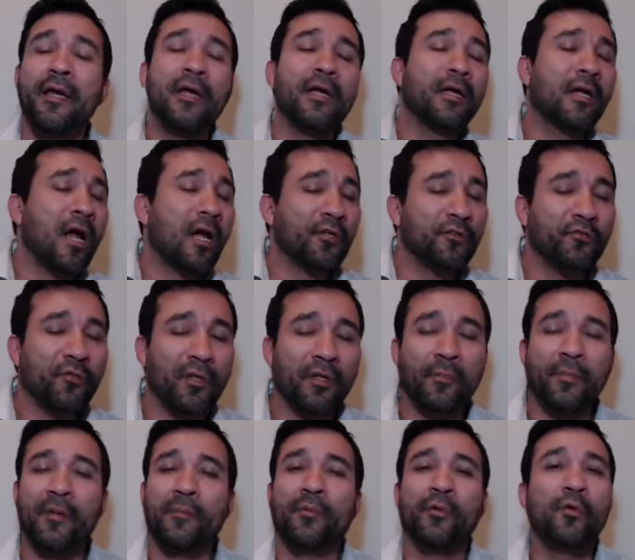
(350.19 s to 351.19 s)
contrary to
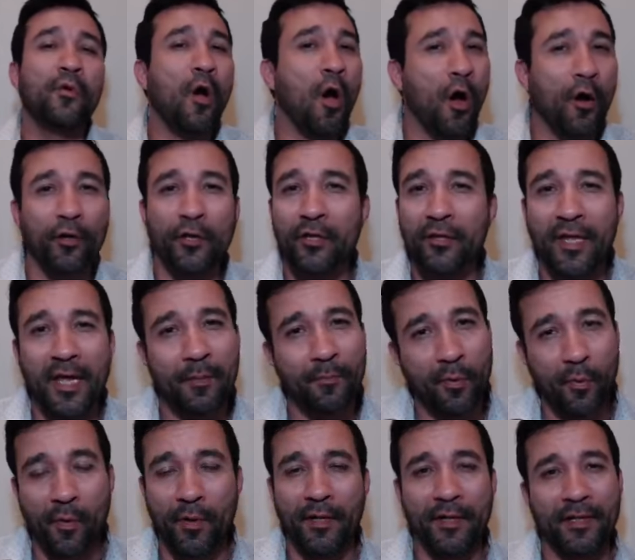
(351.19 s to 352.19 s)
people who argue that
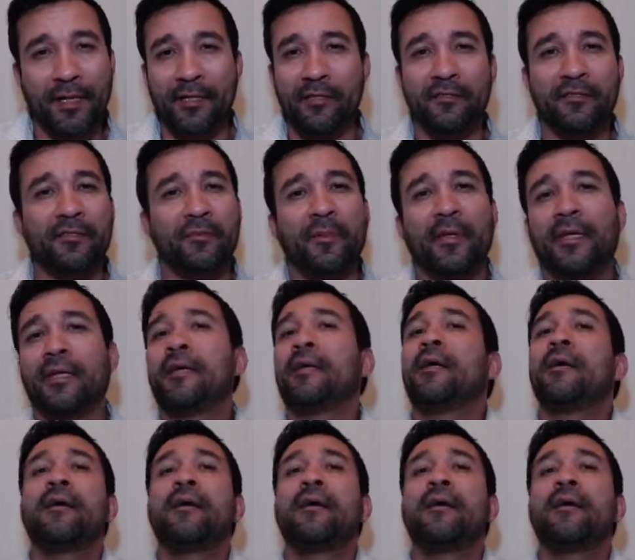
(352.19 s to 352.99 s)
point against me.